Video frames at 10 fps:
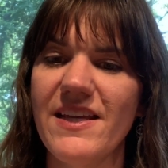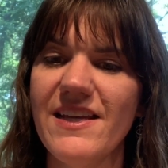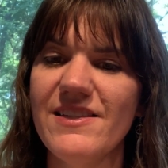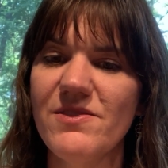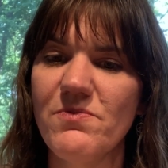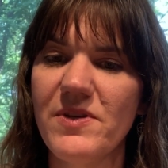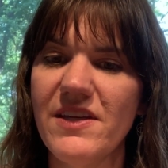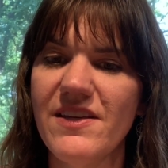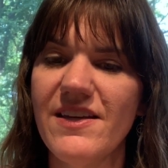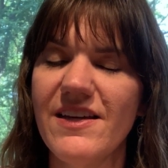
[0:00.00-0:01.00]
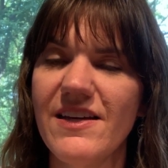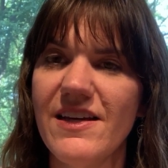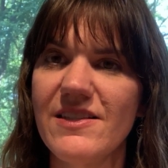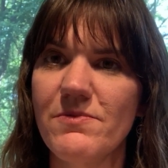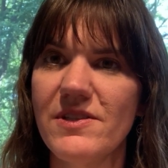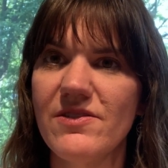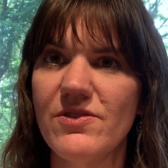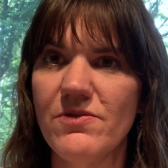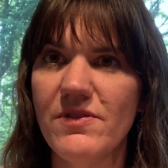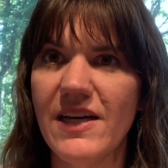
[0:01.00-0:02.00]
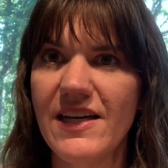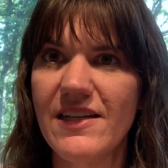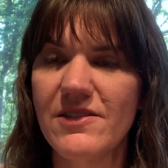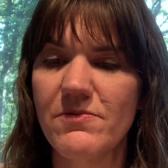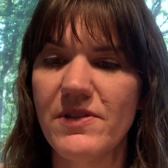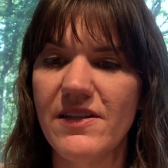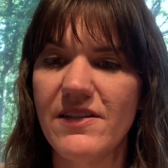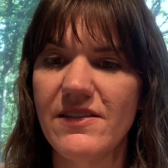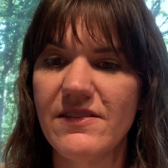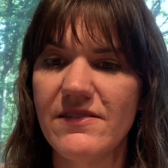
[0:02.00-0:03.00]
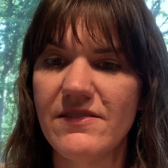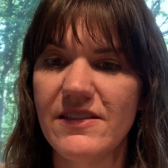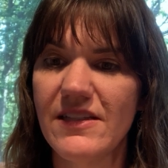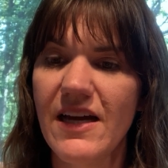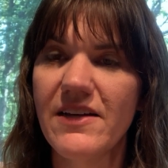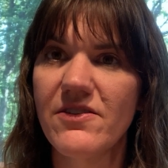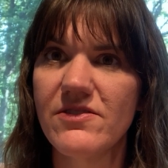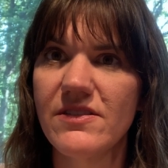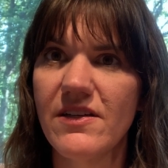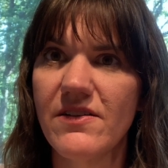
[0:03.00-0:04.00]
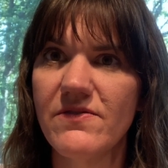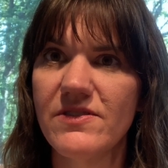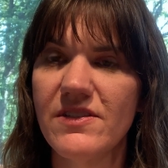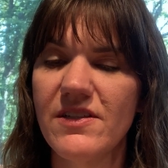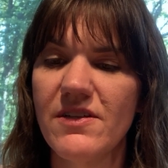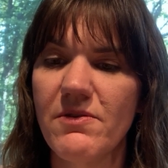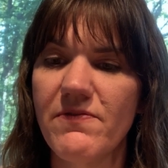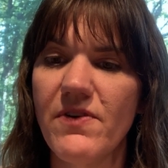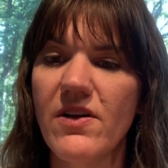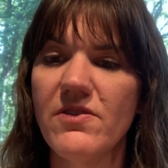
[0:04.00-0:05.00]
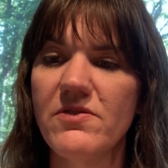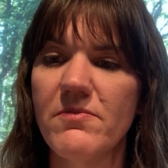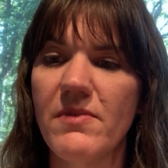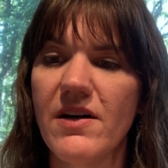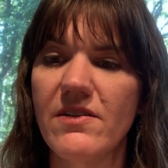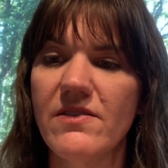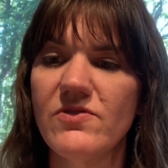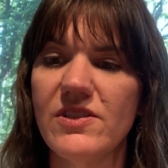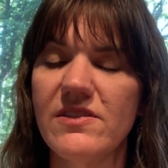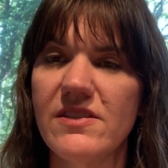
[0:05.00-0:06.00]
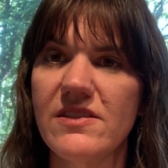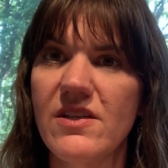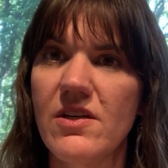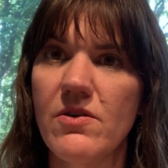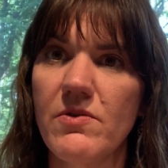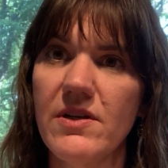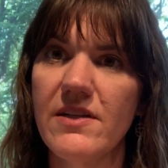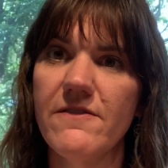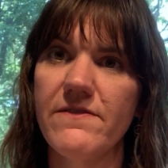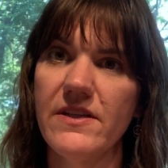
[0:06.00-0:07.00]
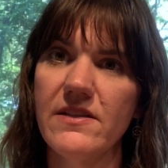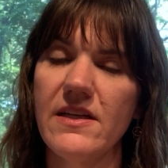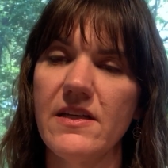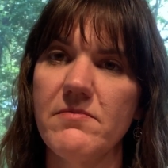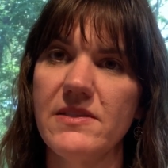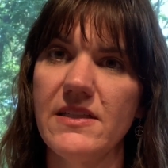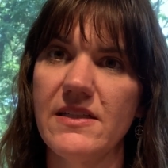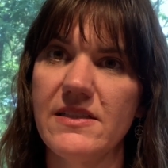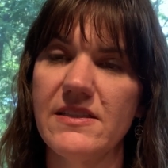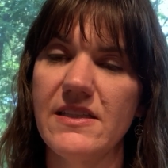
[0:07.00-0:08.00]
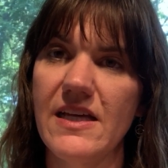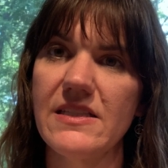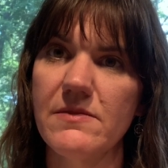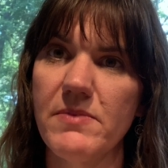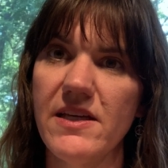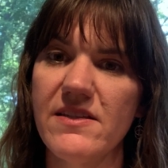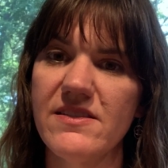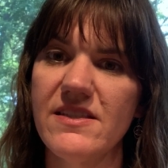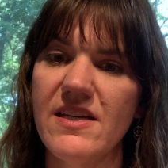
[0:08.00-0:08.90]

And as we do that, as we deny ourselves, we follow the model of Jesus, we're going to feel that emptiness in that space.